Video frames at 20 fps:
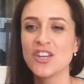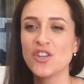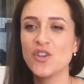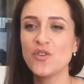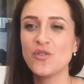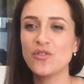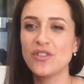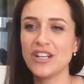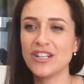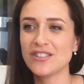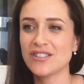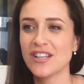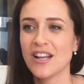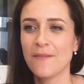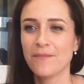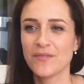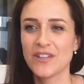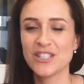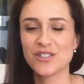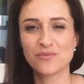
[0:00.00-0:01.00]

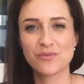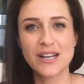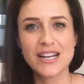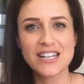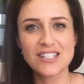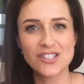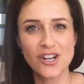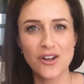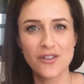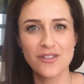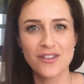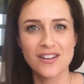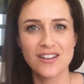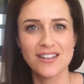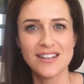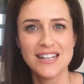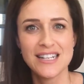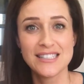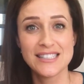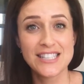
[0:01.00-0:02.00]
these rings are
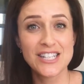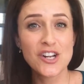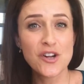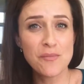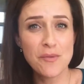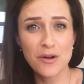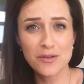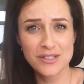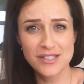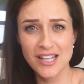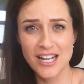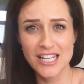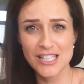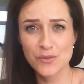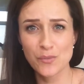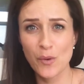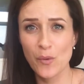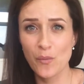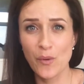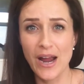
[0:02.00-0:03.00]
the single most things
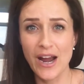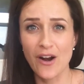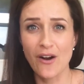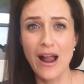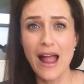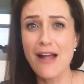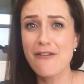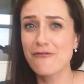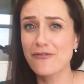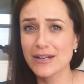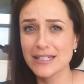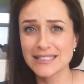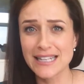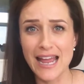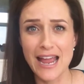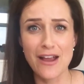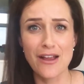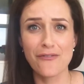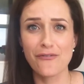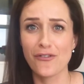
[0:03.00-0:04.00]
we wear every
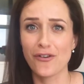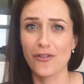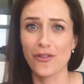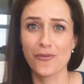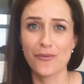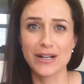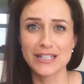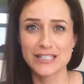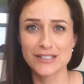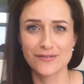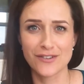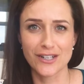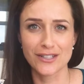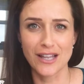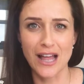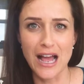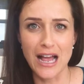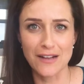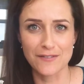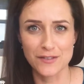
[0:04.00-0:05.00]
day for the rest of our
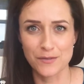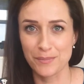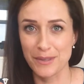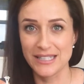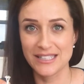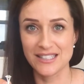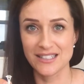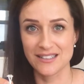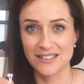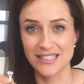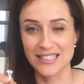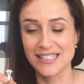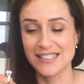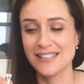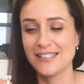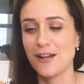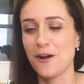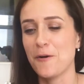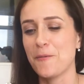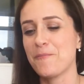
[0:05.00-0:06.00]
lives, basically.
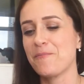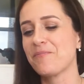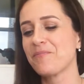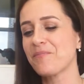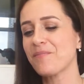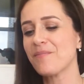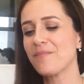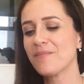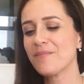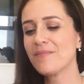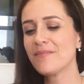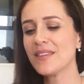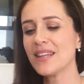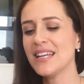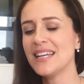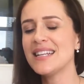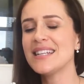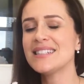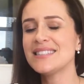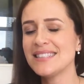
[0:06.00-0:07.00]
So
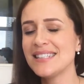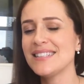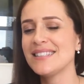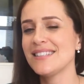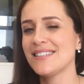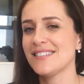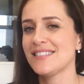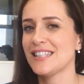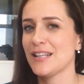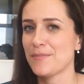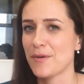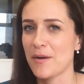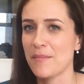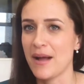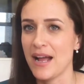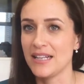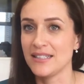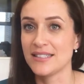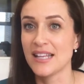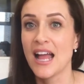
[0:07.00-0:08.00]
it is easy to slip our
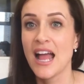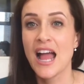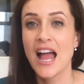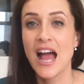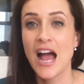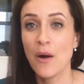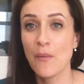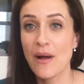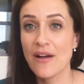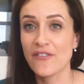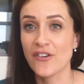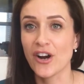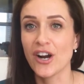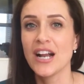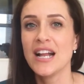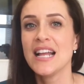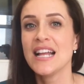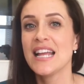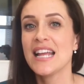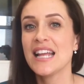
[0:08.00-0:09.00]
minds.
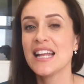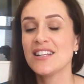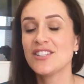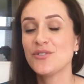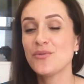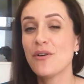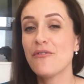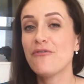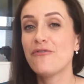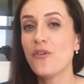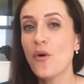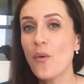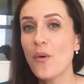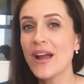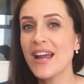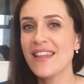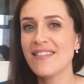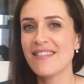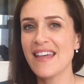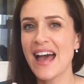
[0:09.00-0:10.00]
However, to
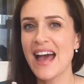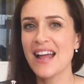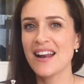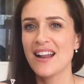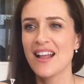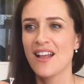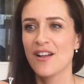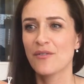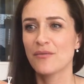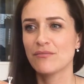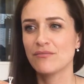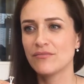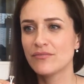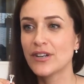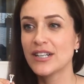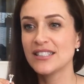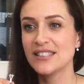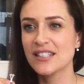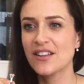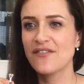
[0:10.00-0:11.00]
avoid that
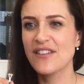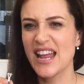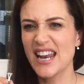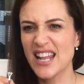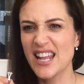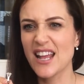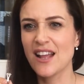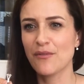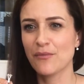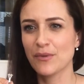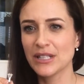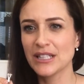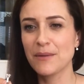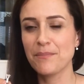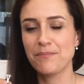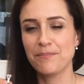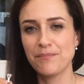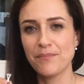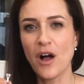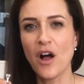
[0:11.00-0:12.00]
risk of getting it
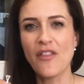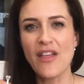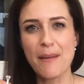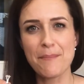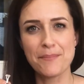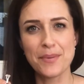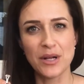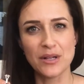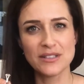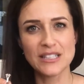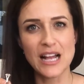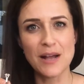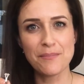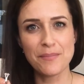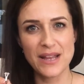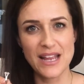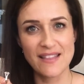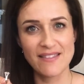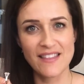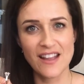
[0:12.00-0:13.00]
really, all that
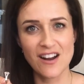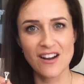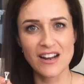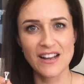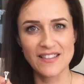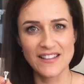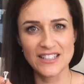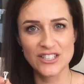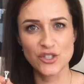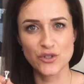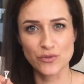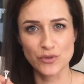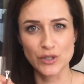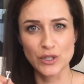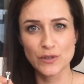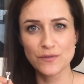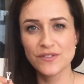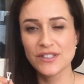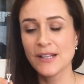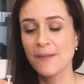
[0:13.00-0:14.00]
buildup in there in these
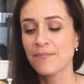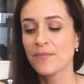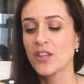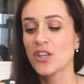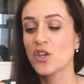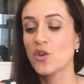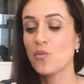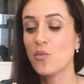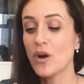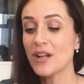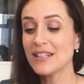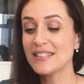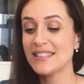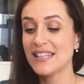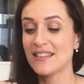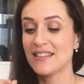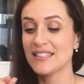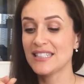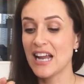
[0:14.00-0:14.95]
grooves, you want to set the